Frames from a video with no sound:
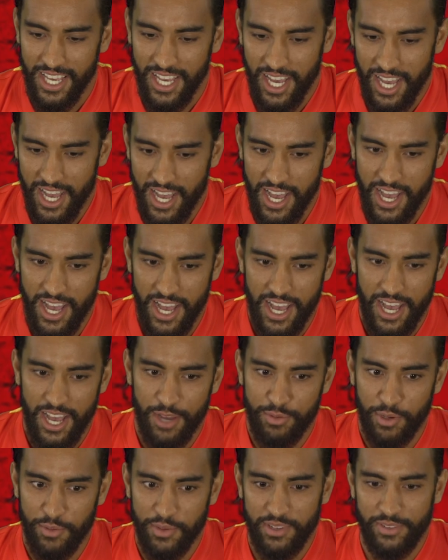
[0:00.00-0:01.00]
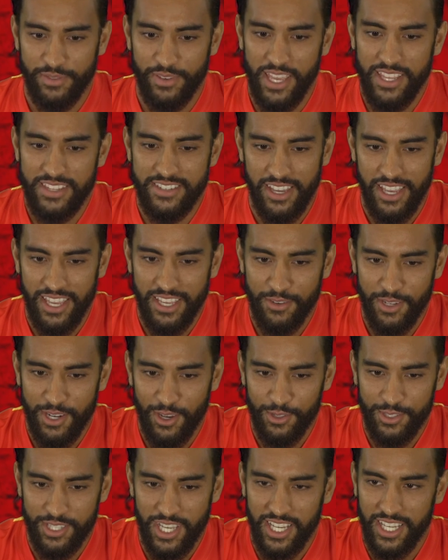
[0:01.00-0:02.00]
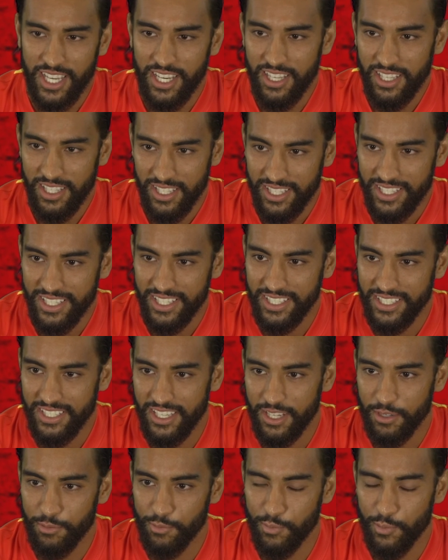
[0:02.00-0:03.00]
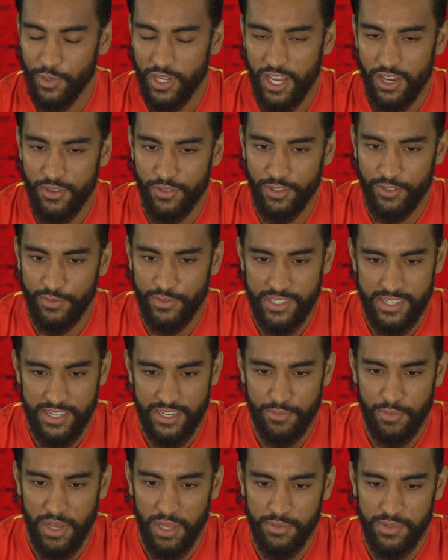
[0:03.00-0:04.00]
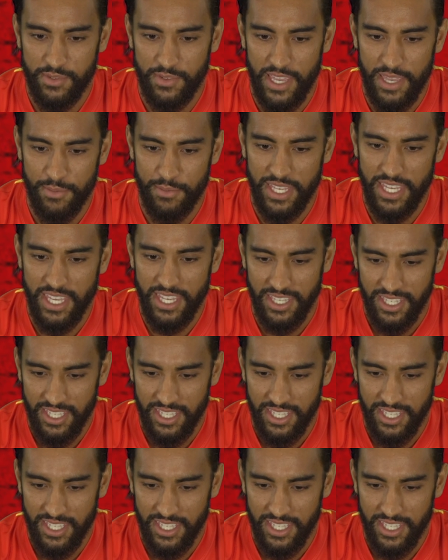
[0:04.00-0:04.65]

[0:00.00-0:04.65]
Probably to Fiji when I was younger. Yep, went over and visited mum's family.